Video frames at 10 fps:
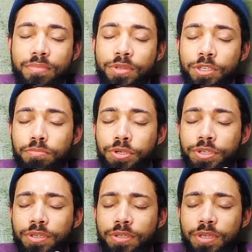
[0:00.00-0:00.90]
Just
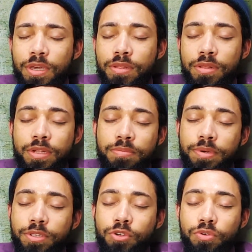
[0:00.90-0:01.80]
mist the skin a little
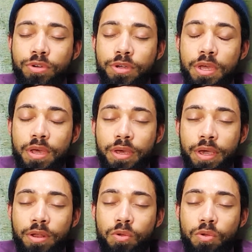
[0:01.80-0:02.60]
bit to get it